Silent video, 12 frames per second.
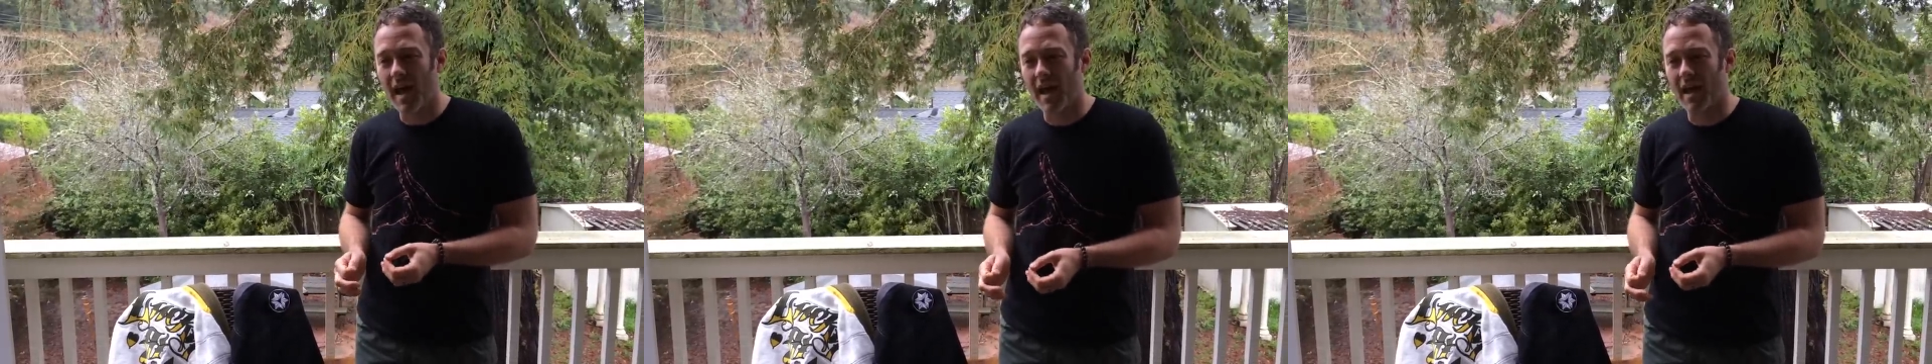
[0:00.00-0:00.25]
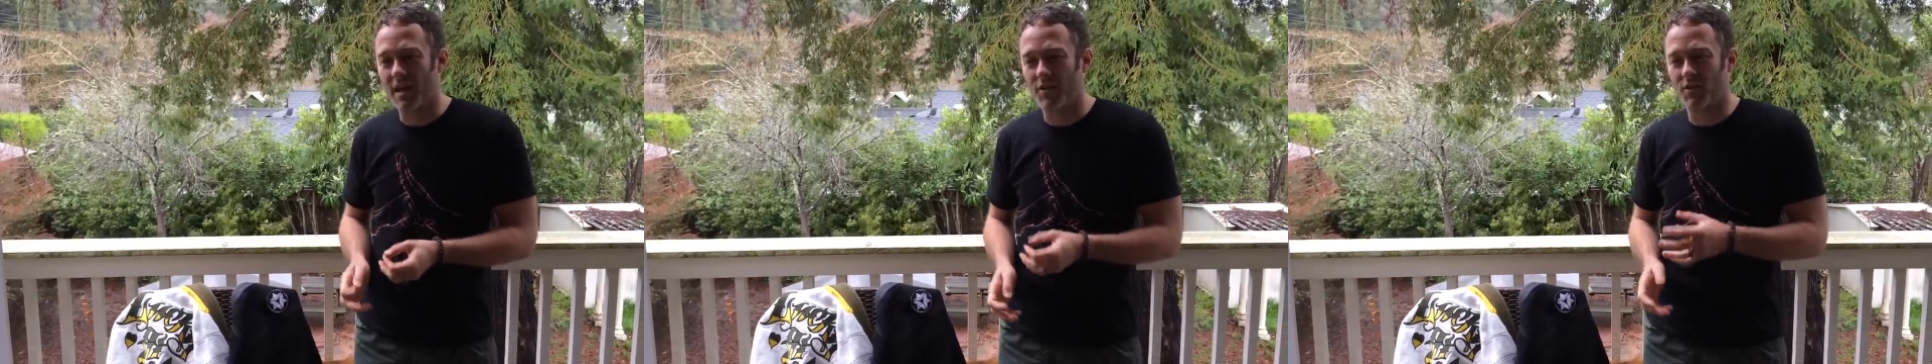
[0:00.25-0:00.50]

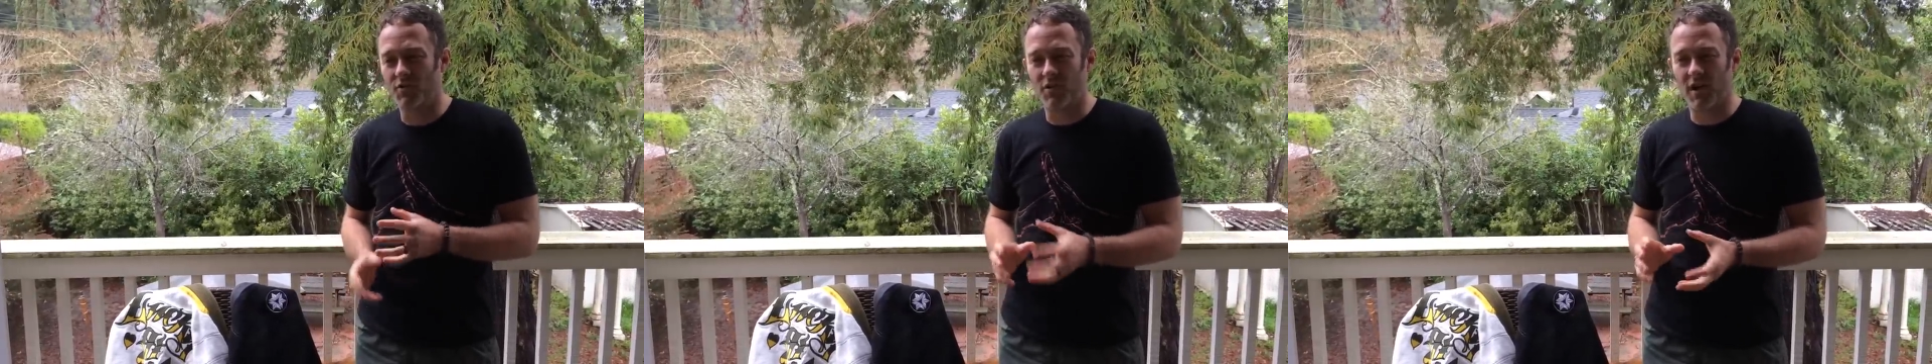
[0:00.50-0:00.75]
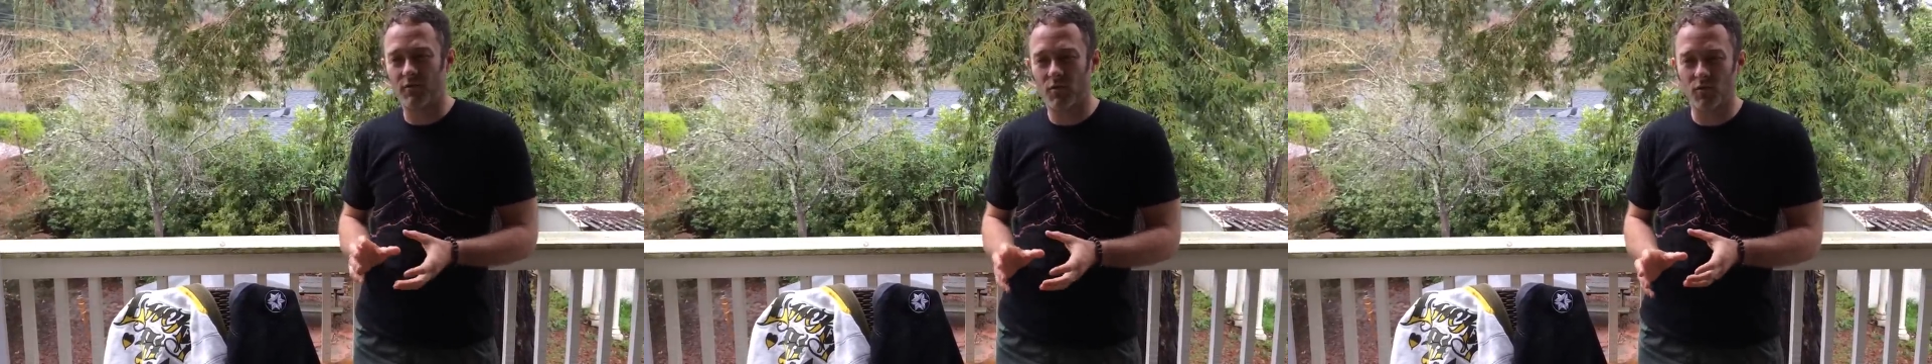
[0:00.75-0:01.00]
and as a
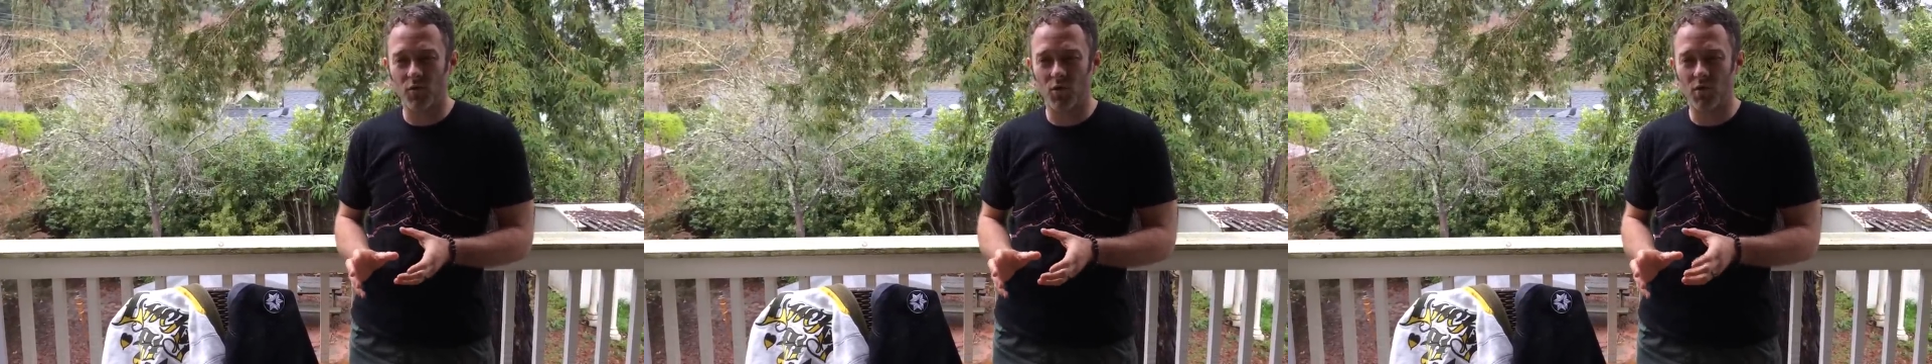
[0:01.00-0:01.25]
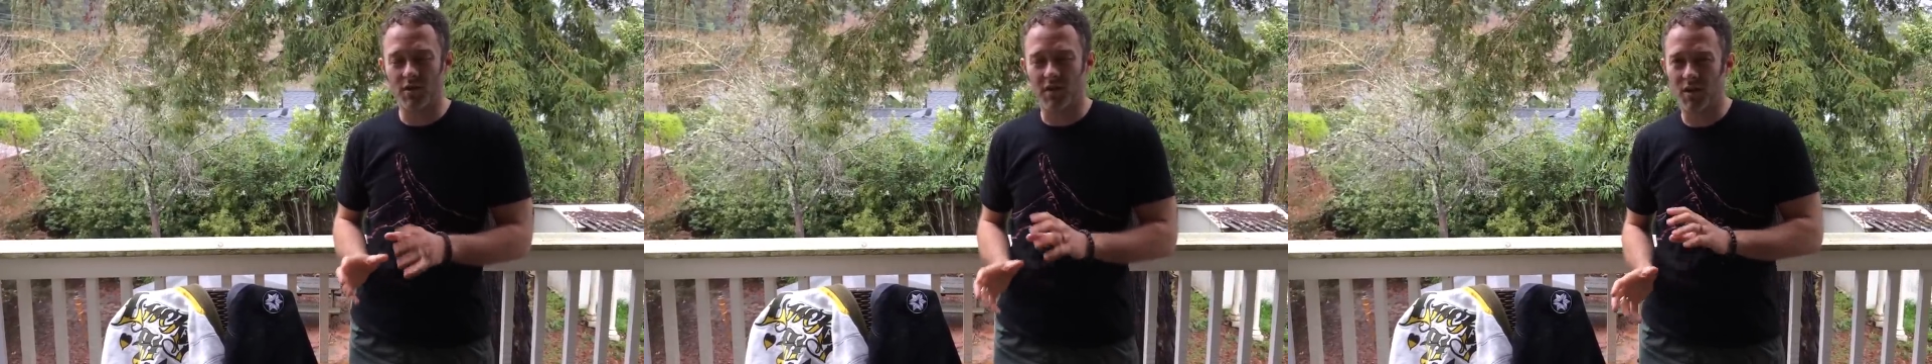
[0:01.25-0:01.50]
general
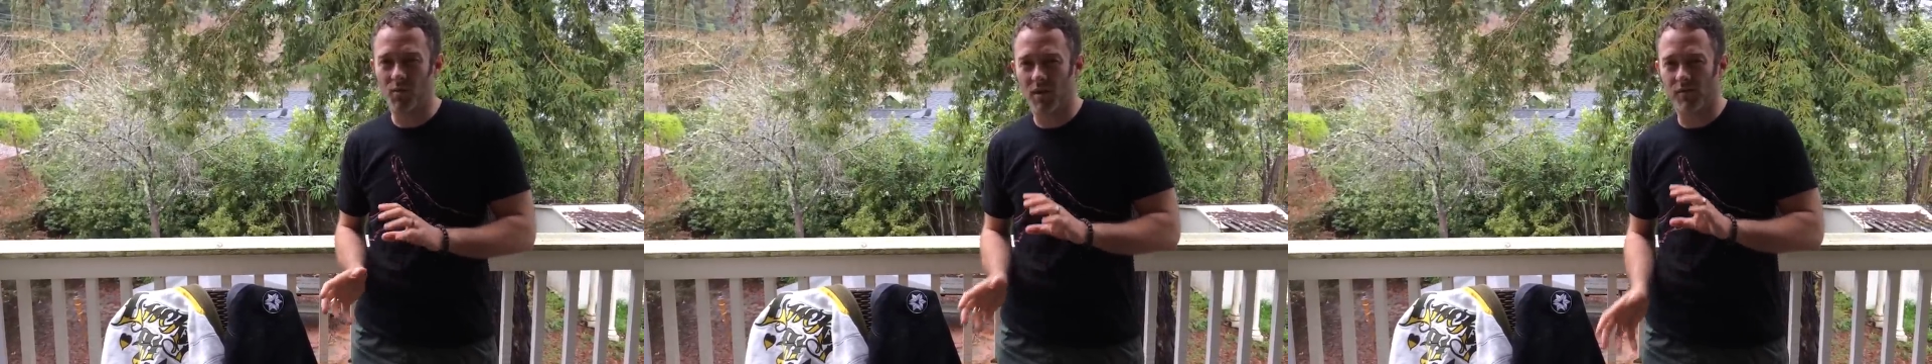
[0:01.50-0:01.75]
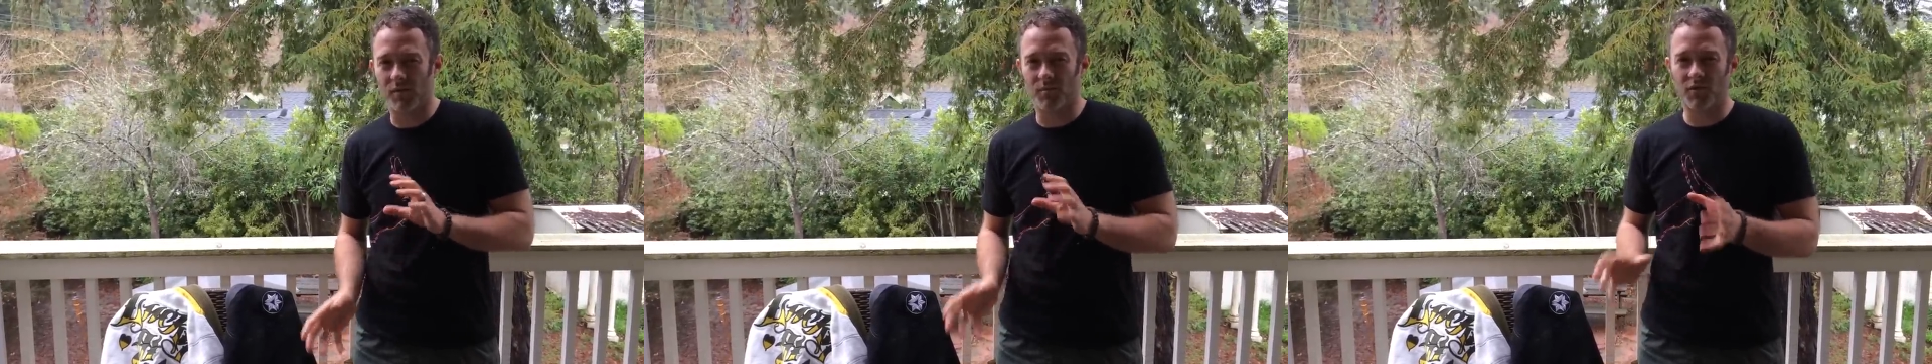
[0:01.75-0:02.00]
rule, it's
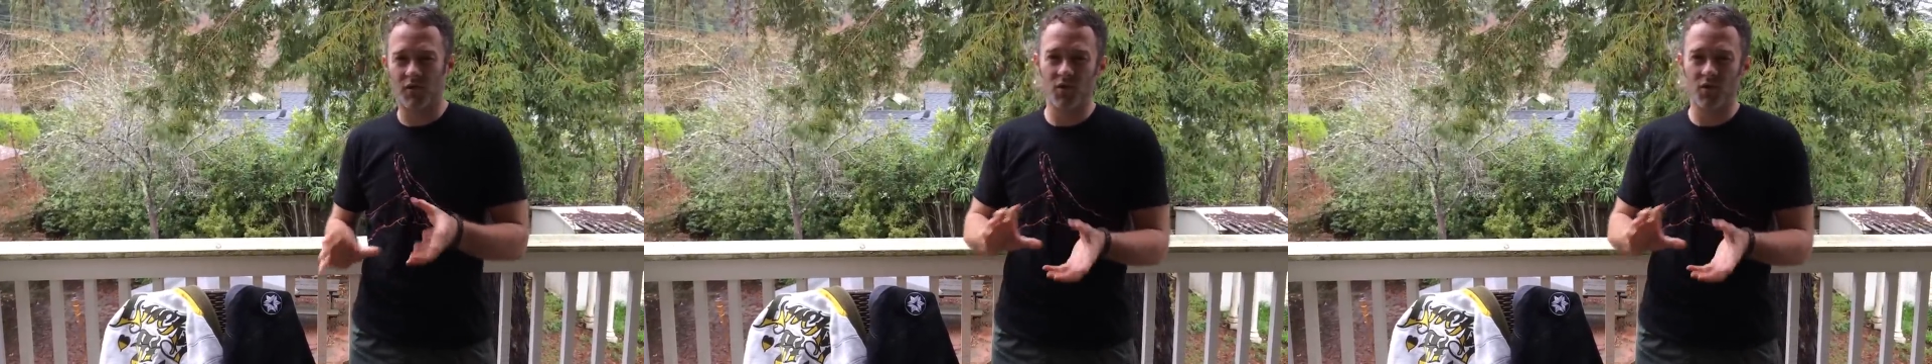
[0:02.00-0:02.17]
anywhere from